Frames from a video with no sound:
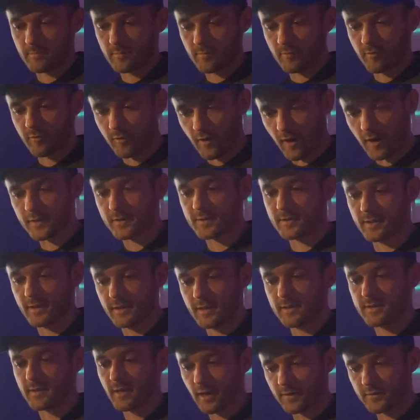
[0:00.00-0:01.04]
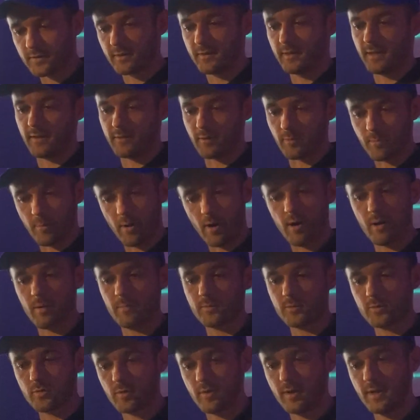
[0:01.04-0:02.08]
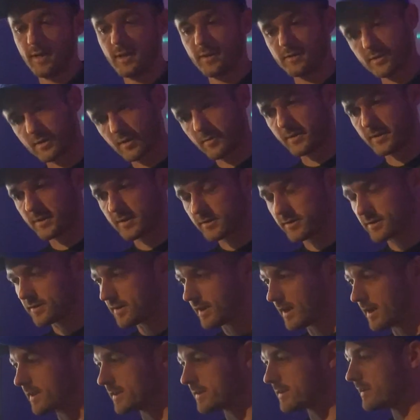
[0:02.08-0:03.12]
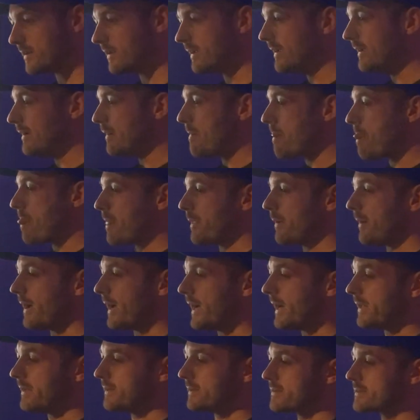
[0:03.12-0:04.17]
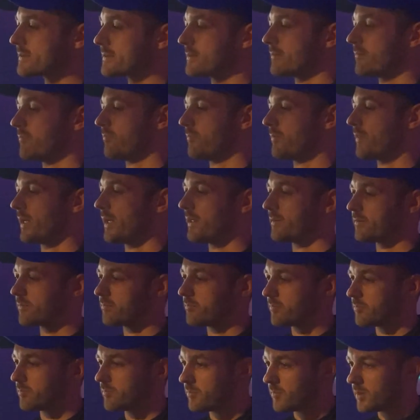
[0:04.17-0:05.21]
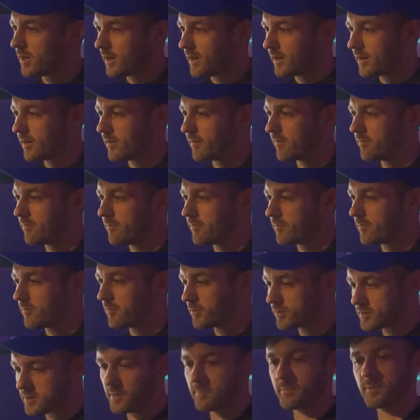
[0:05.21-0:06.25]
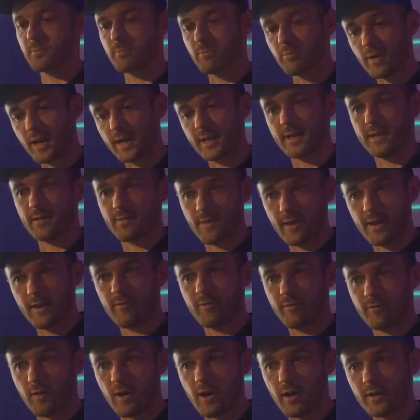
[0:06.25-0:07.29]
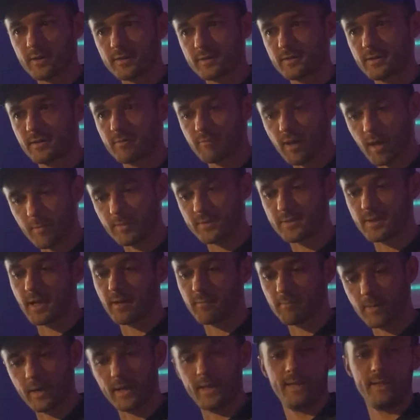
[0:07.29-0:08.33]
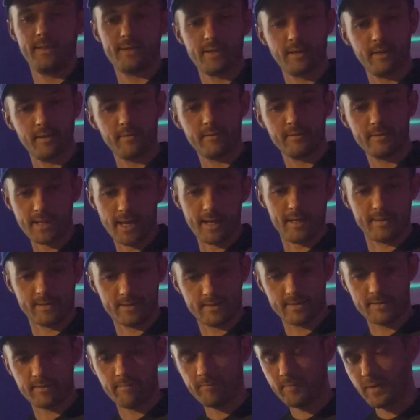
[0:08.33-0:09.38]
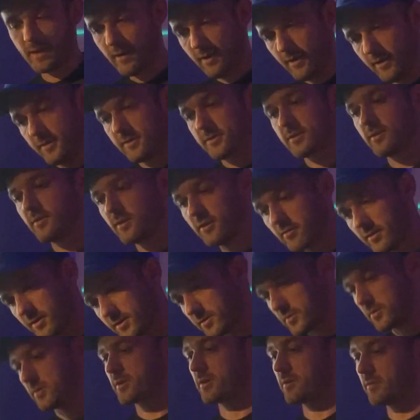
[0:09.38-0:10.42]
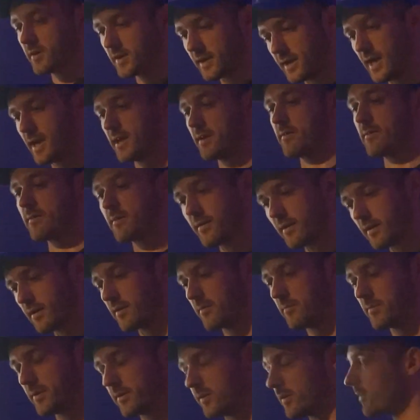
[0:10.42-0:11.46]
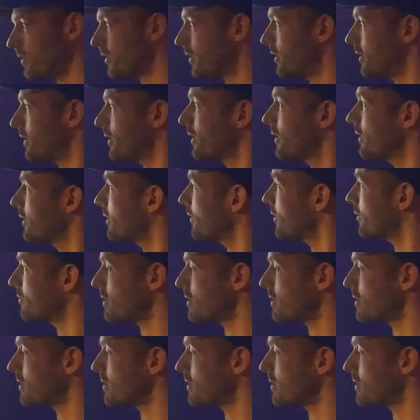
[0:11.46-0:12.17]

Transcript: fasted underneath a palm tree, so it's said, and that Muslims break their fast in Ramadan by eating dates. So there is also, again, another